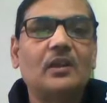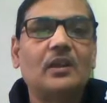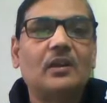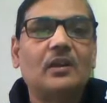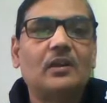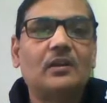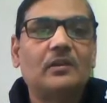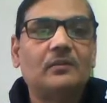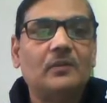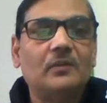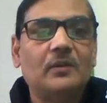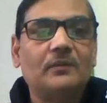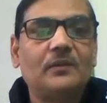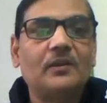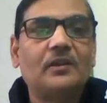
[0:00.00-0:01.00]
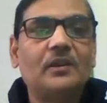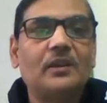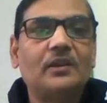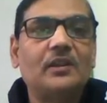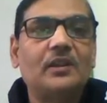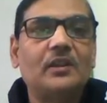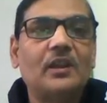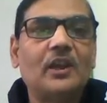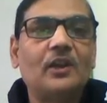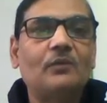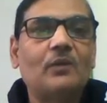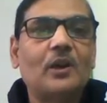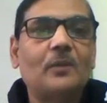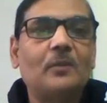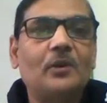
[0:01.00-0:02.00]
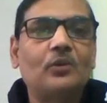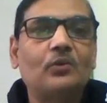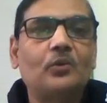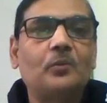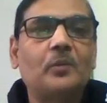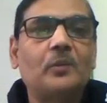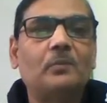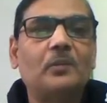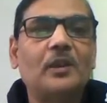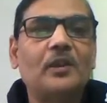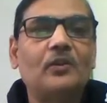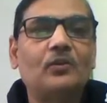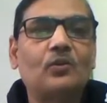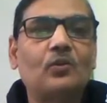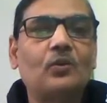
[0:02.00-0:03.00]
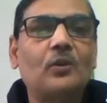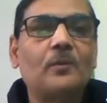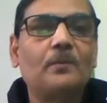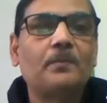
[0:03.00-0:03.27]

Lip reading: Definitely the environment would be playing a role